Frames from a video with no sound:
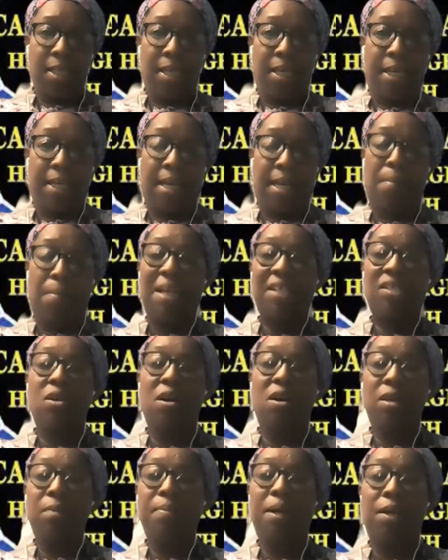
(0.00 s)
And I'm not
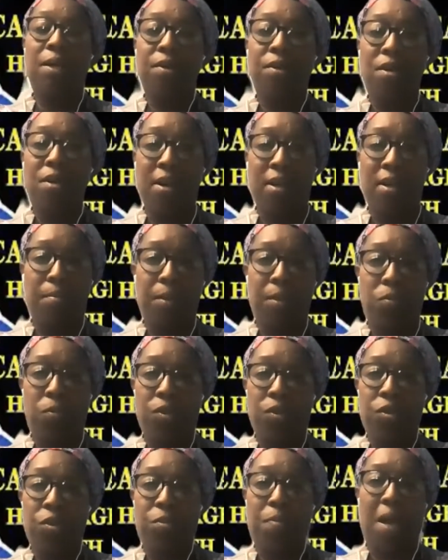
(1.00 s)
talking about endarkenment,
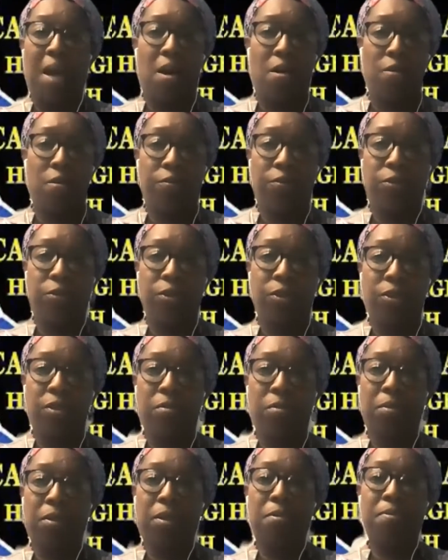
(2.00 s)
which is powerful.
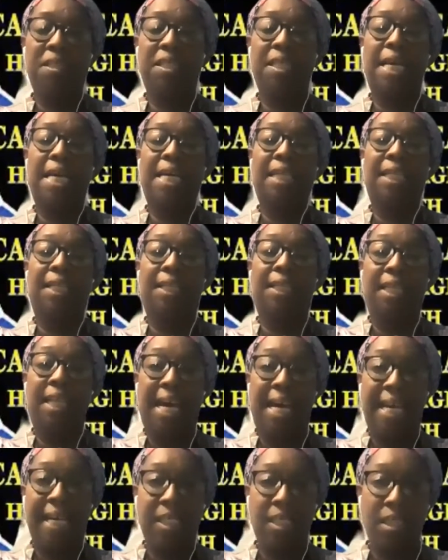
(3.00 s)
I'm saying
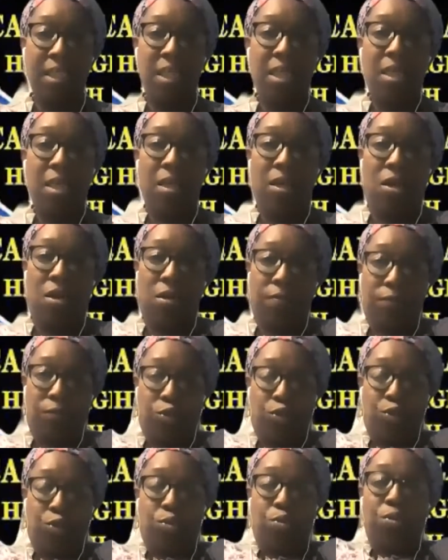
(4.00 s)
light of
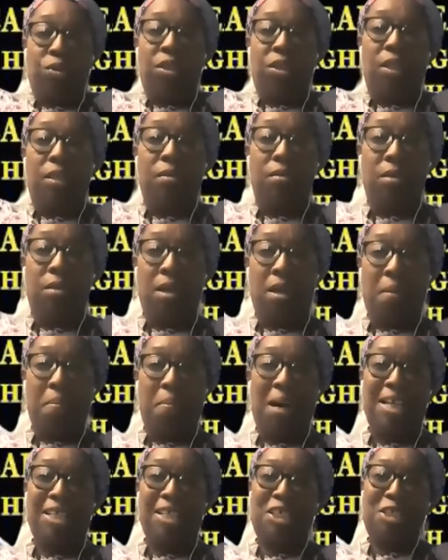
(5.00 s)
truth and
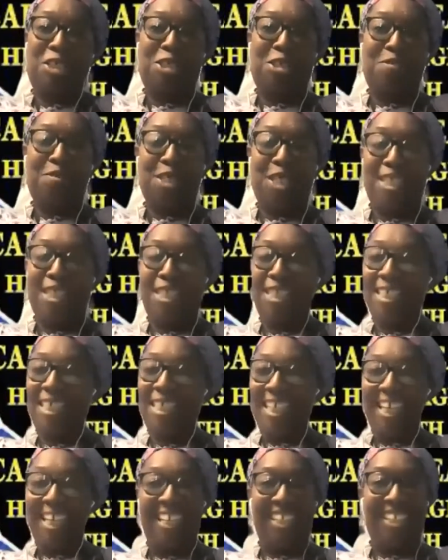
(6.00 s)
positivity
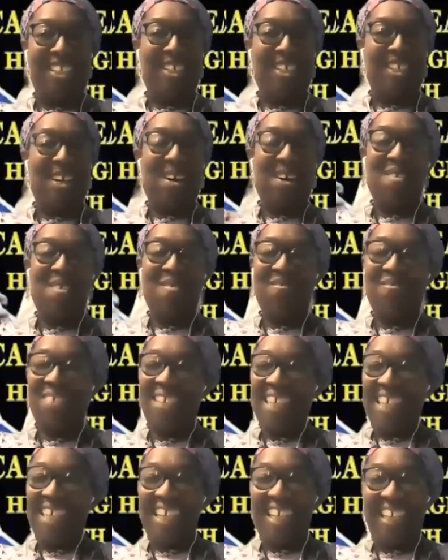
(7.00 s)
and love
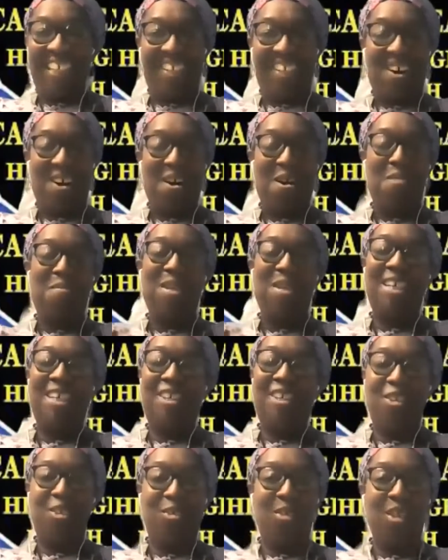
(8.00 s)
and harmony
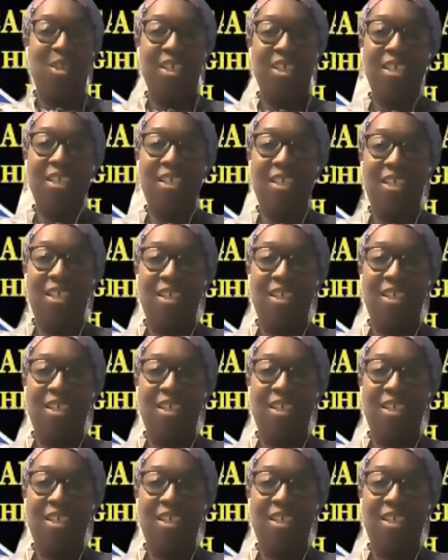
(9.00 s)
and unity.